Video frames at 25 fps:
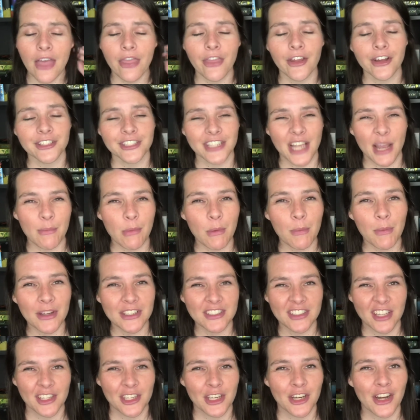There's a couple
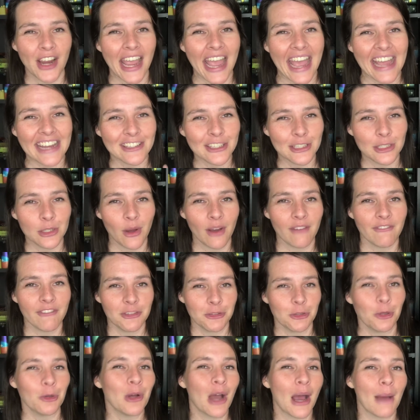books on here I actually don't have
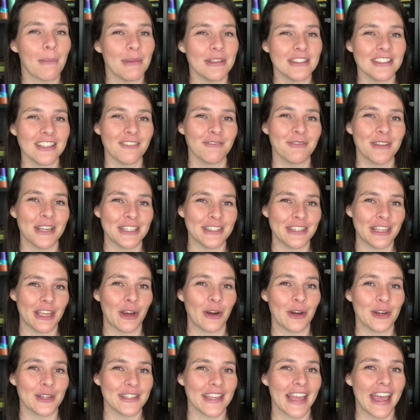physical copies of because they
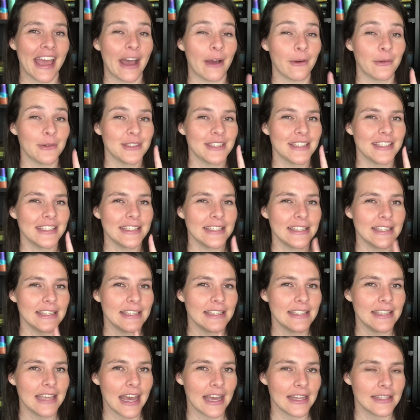aren't out
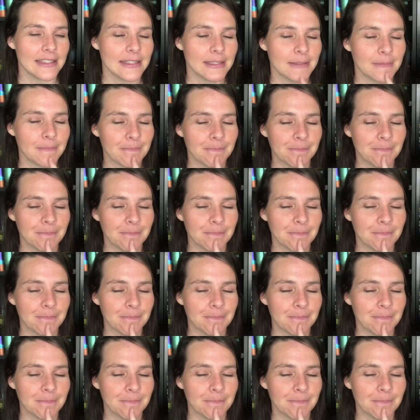yet.